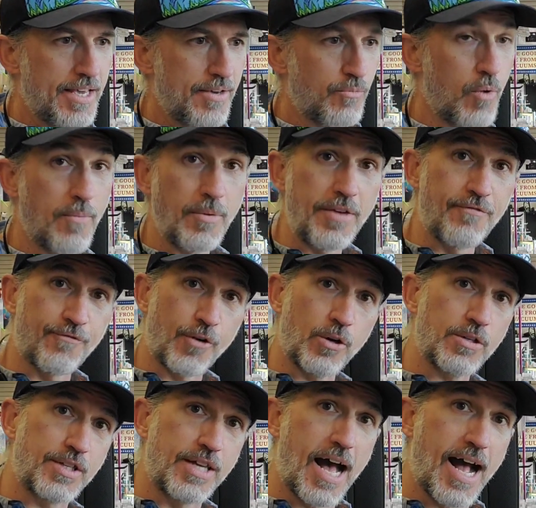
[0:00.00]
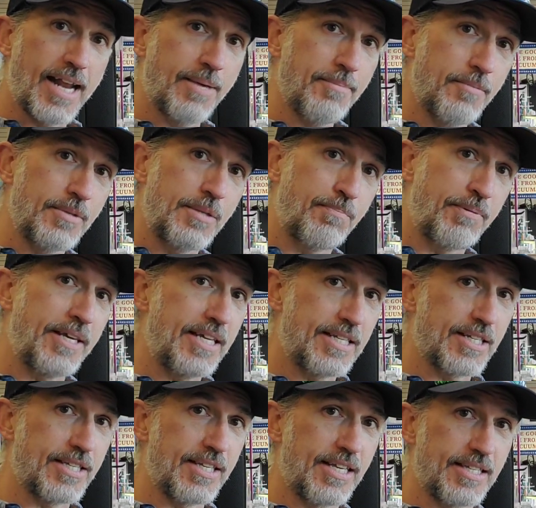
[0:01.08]
when we first got them, it was
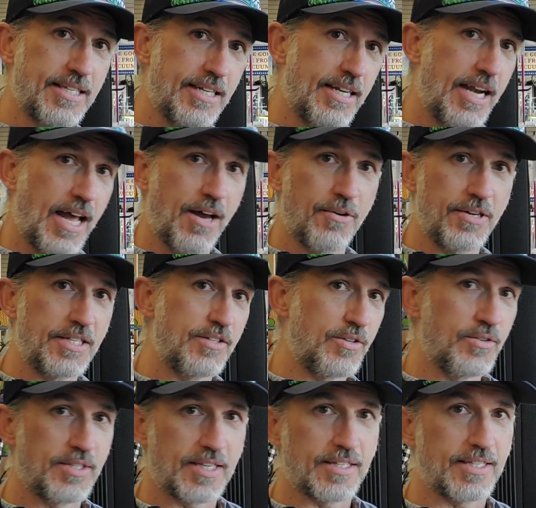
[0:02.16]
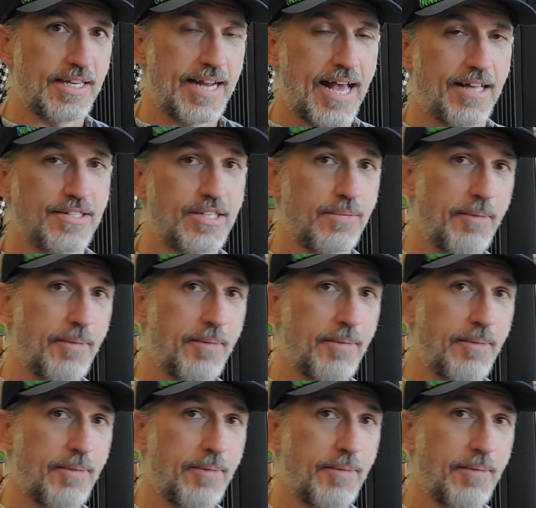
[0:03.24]
peach season, and I always use this analogy.